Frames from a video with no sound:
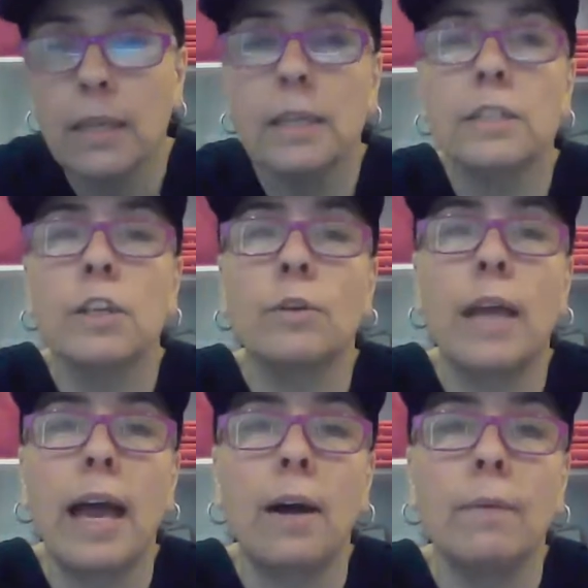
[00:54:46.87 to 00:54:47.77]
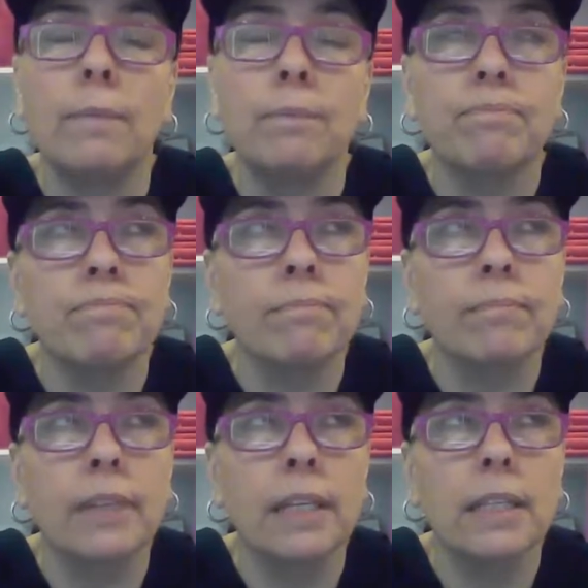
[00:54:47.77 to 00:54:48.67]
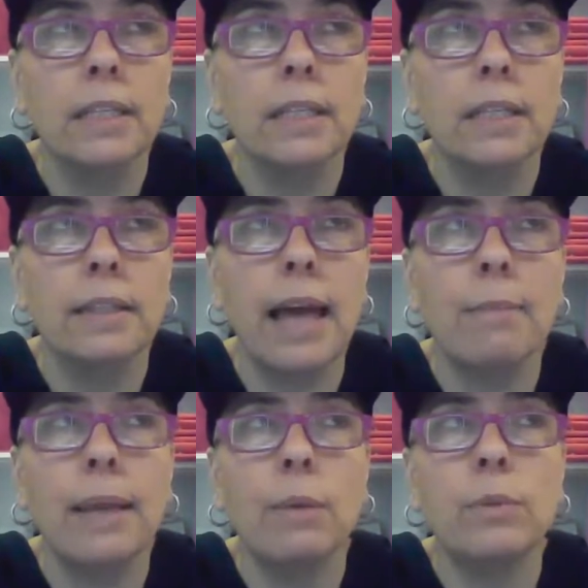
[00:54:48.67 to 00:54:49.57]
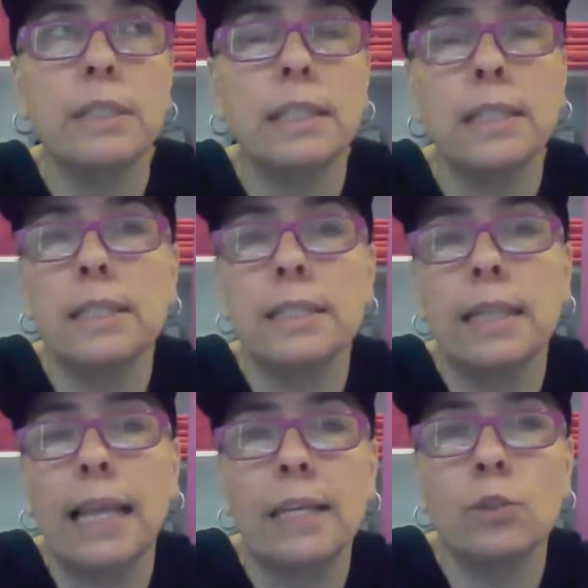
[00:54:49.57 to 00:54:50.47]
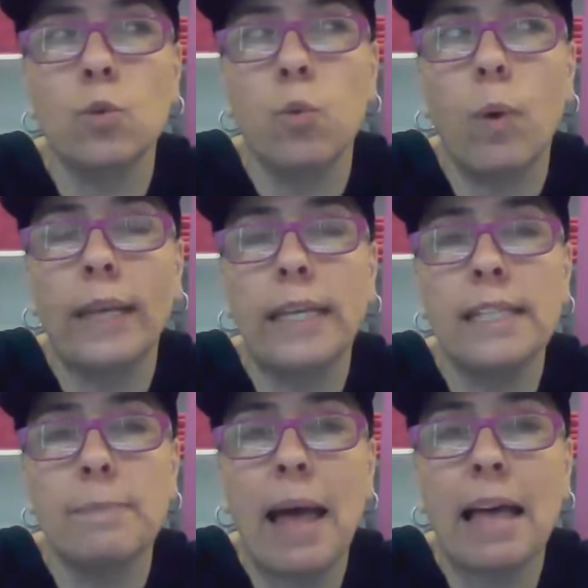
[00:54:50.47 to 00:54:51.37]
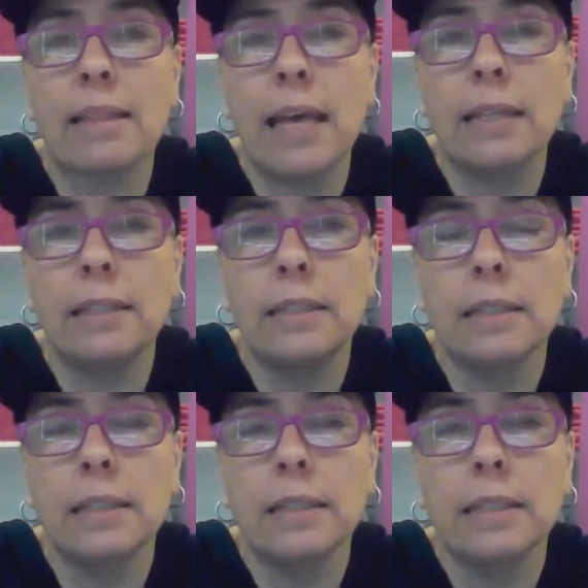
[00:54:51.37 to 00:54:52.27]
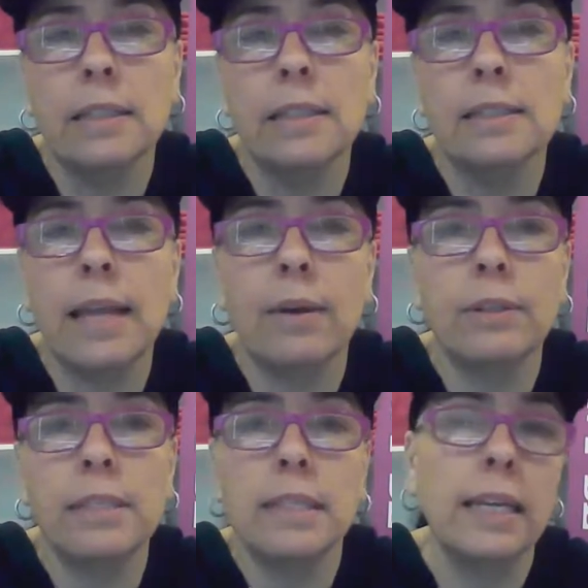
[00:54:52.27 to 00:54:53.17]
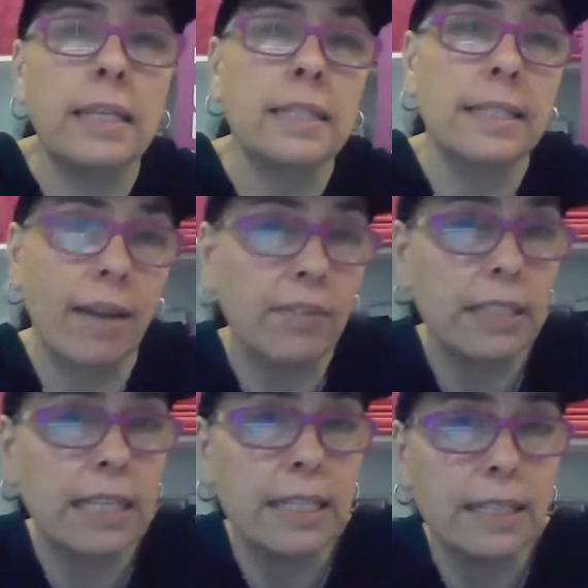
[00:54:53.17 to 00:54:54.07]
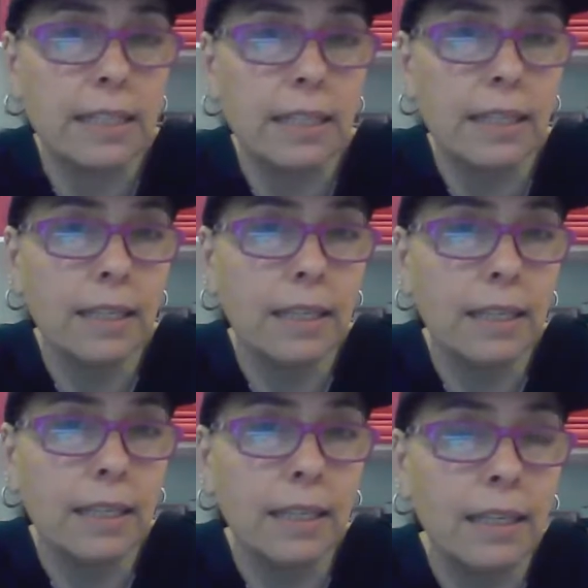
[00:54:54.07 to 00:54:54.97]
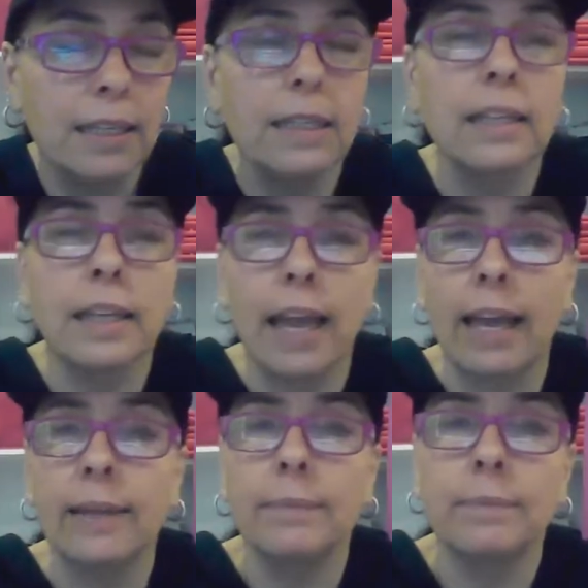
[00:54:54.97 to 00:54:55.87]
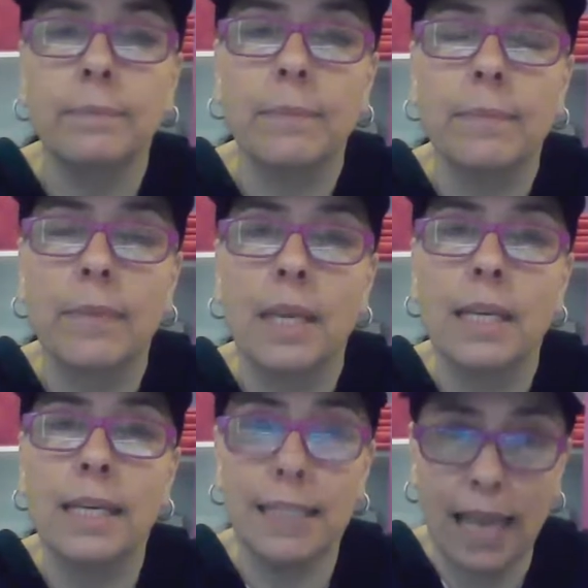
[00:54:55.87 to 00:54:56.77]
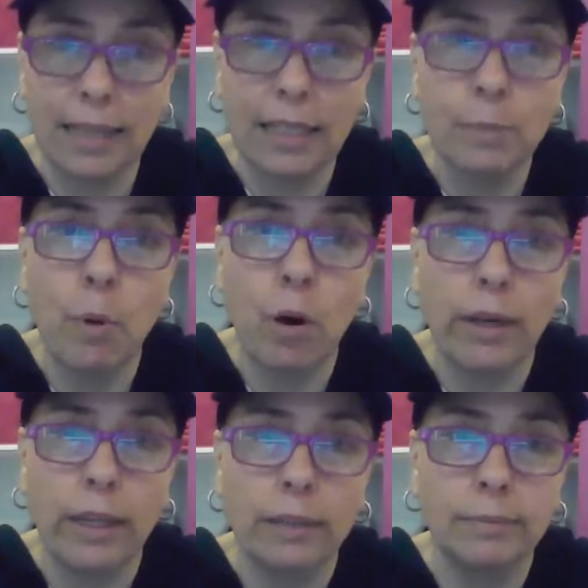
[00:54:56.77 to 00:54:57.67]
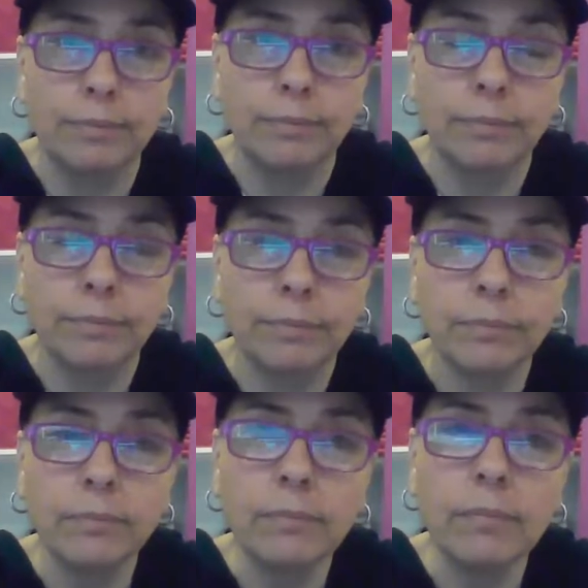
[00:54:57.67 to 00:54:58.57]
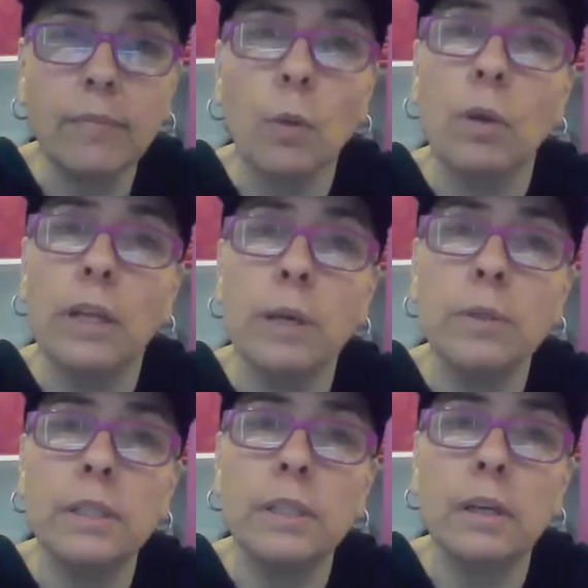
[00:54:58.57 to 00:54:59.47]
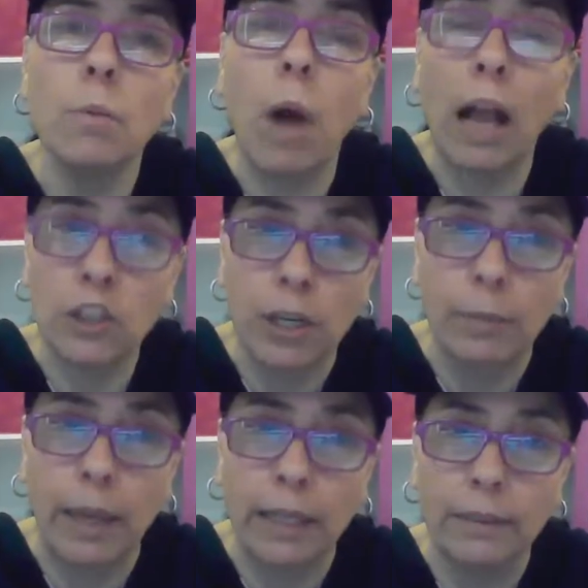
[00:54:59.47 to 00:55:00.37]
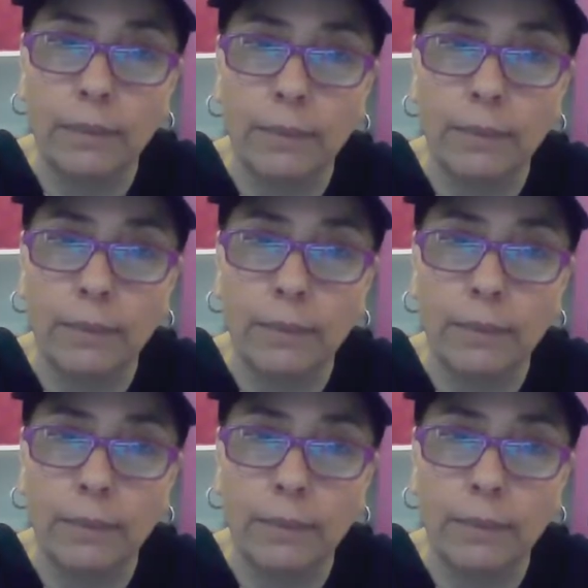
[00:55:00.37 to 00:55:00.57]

So now that man was in his late 20s back then. He's now in his late 70s. Okay. He's at this party. Well, he was watching me.